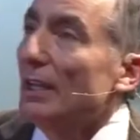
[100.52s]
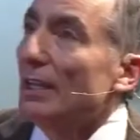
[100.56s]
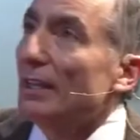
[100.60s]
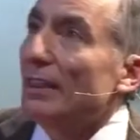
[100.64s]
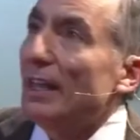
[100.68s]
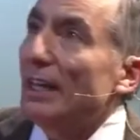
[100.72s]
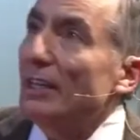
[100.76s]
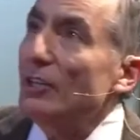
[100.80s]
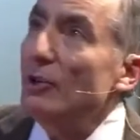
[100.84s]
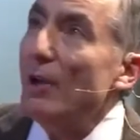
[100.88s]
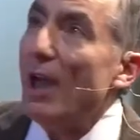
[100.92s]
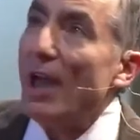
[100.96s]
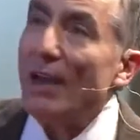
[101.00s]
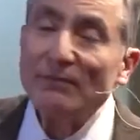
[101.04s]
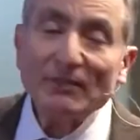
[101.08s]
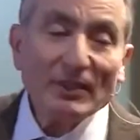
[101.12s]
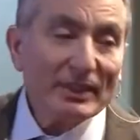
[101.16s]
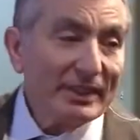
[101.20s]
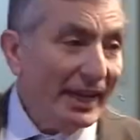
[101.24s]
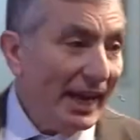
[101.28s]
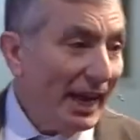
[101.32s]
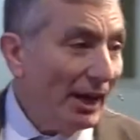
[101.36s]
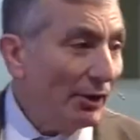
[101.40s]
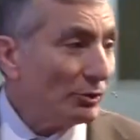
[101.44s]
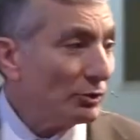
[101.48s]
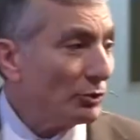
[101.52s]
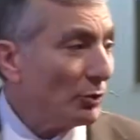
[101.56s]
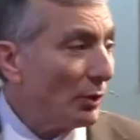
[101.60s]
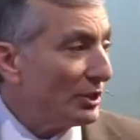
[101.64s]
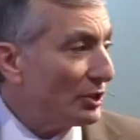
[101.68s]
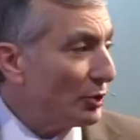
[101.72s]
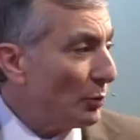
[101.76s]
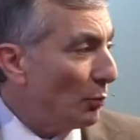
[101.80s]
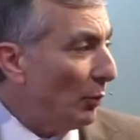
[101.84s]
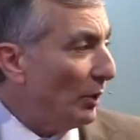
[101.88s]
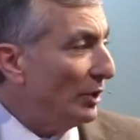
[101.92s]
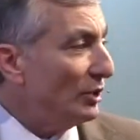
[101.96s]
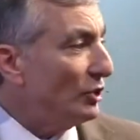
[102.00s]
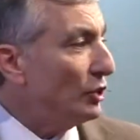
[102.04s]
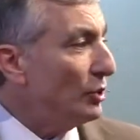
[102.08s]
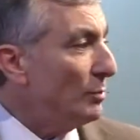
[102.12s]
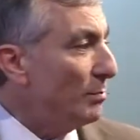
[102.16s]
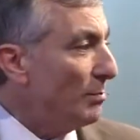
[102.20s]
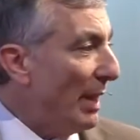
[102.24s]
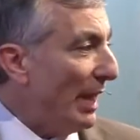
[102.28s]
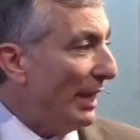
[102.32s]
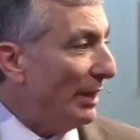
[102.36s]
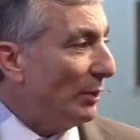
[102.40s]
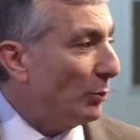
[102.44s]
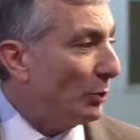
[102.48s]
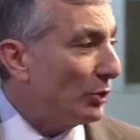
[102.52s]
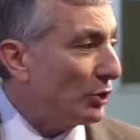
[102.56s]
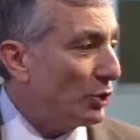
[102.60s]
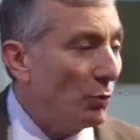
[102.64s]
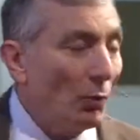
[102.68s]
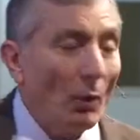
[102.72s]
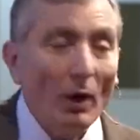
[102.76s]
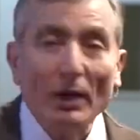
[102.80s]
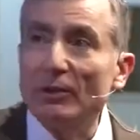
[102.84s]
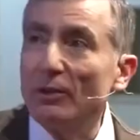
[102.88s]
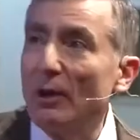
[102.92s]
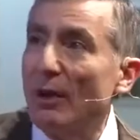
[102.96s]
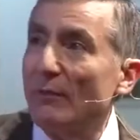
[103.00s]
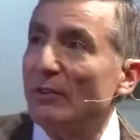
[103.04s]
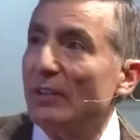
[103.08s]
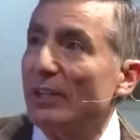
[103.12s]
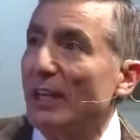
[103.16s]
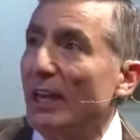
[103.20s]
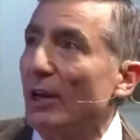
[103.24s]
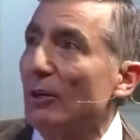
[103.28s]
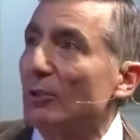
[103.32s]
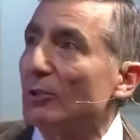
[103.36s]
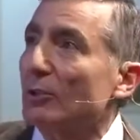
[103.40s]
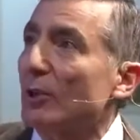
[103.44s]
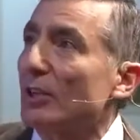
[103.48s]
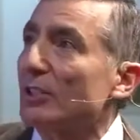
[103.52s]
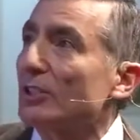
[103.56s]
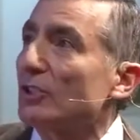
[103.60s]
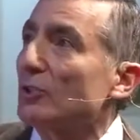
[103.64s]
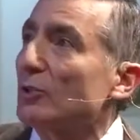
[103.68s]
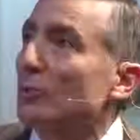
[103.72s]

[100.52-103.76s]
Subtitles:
Then you have to characterize it. Once you make what you want, you have to characterize